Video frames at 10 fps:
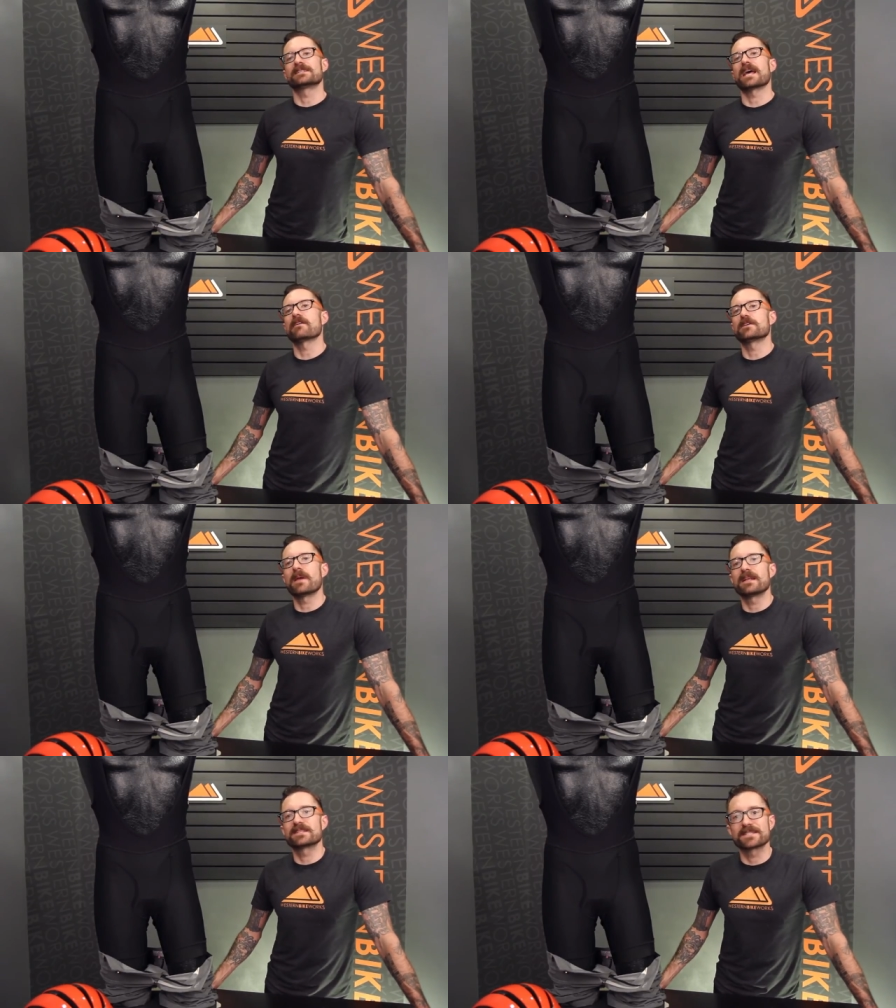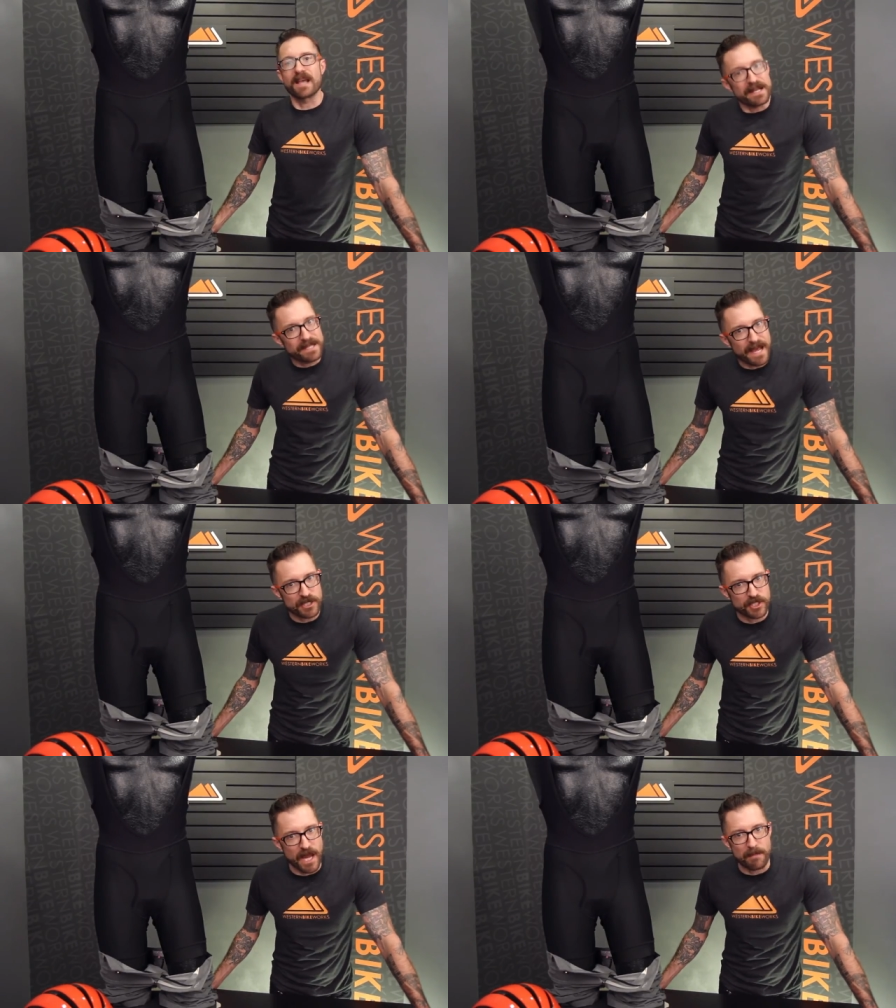Italian-made
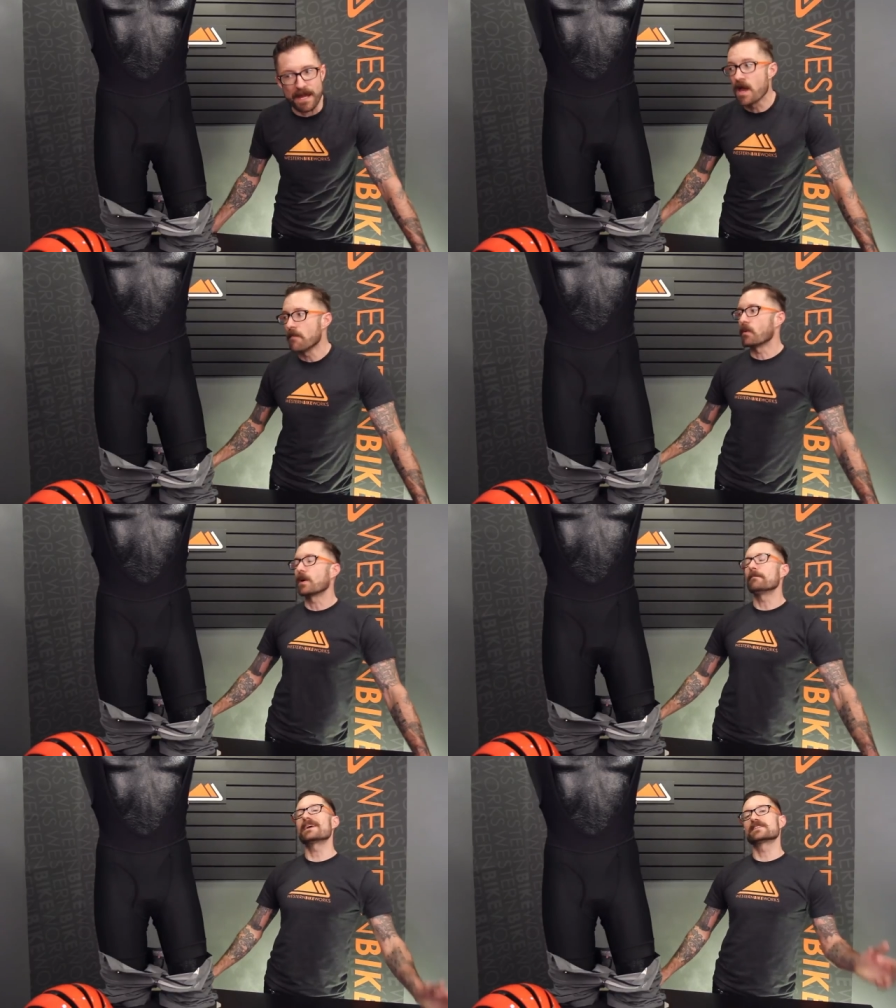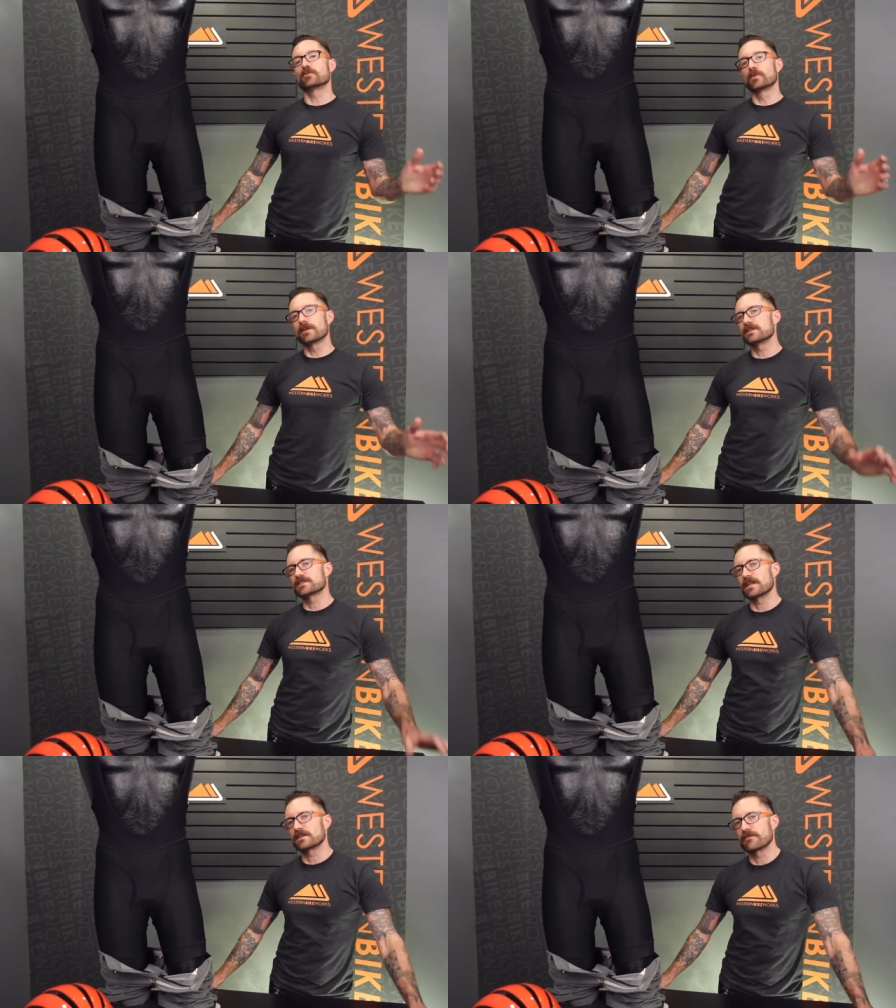Cytech chamois. But what makes it really
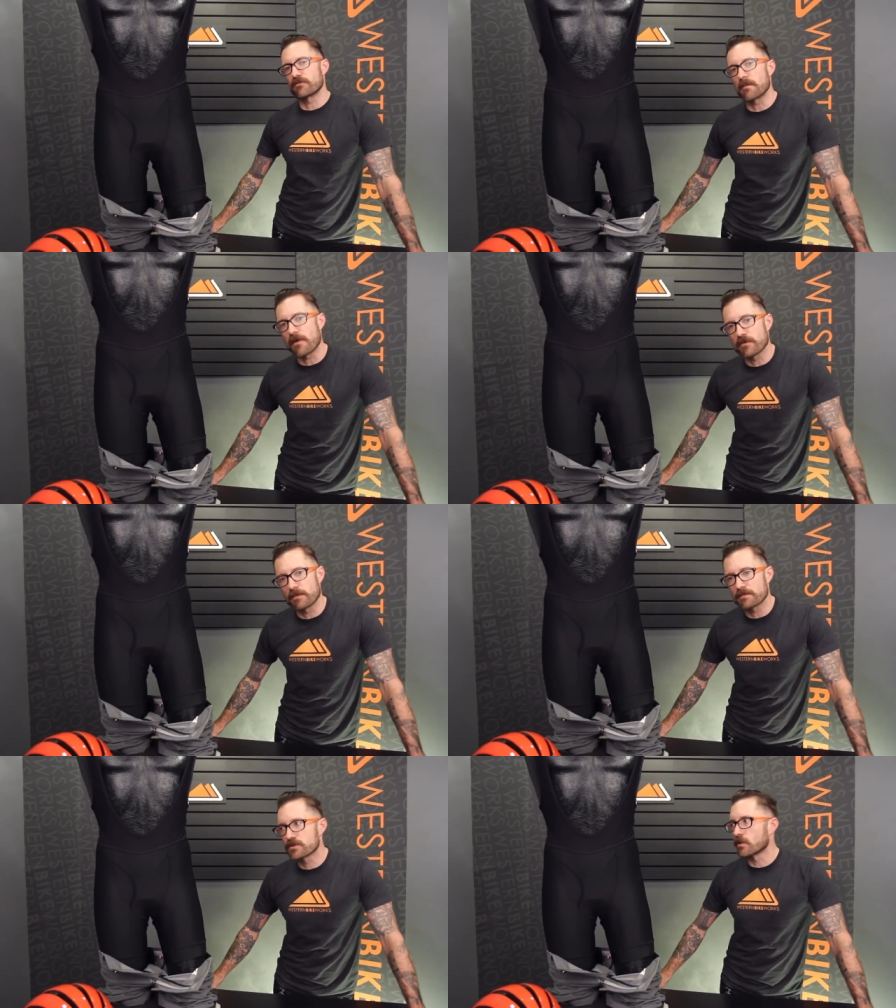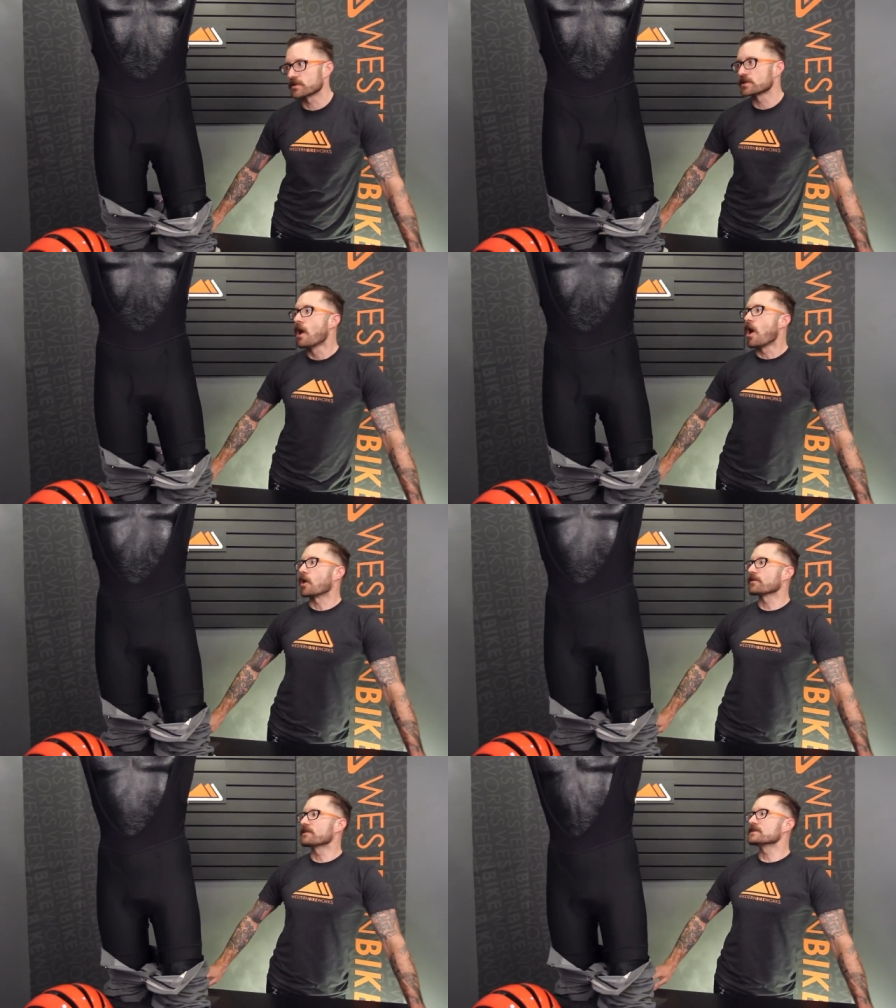distinctive from other bib shorts
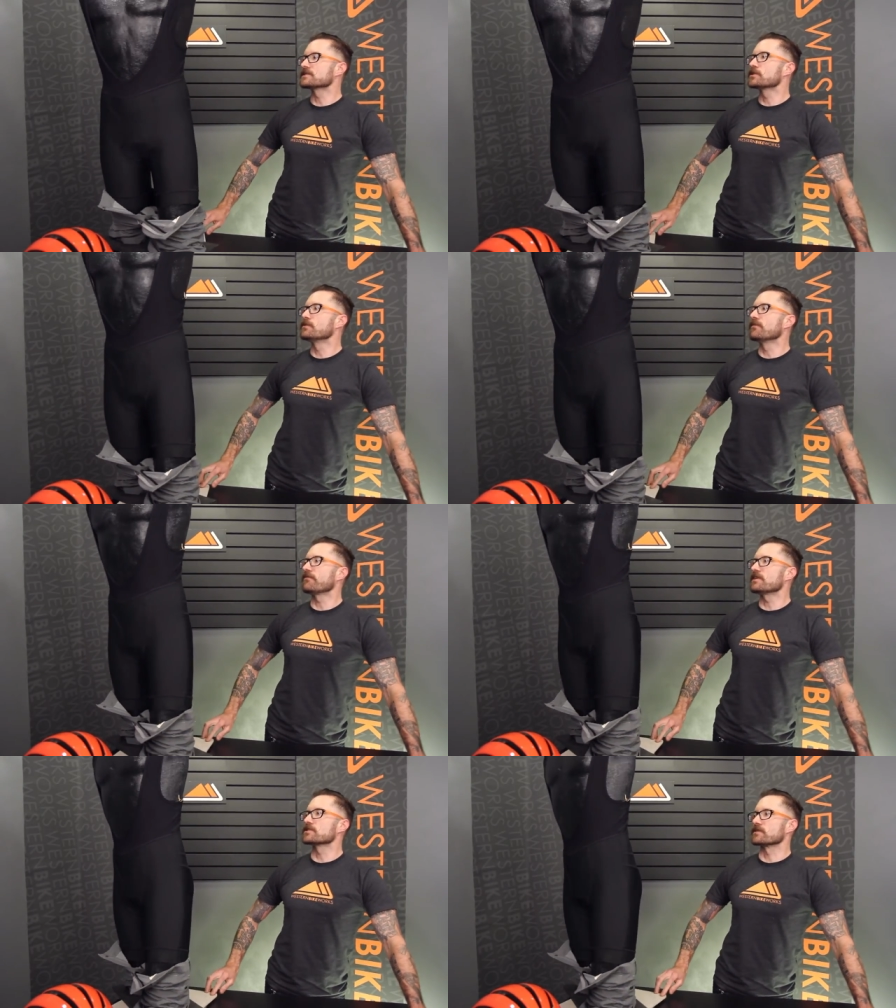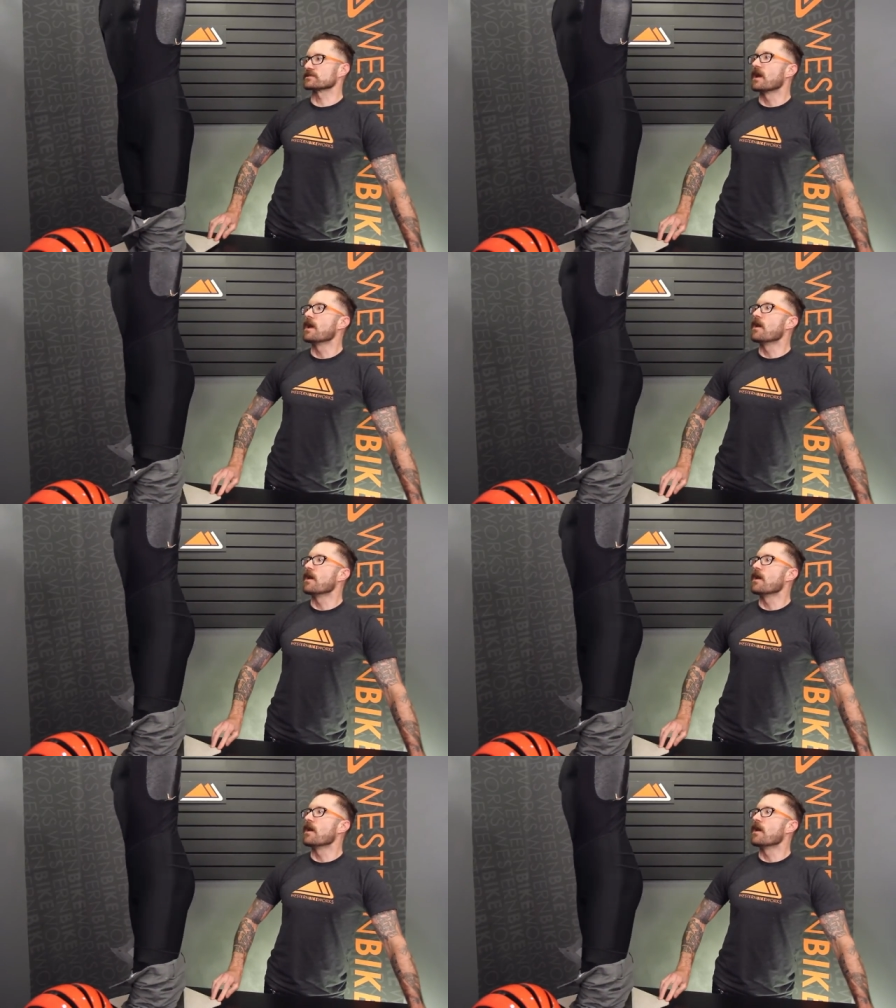are these two features.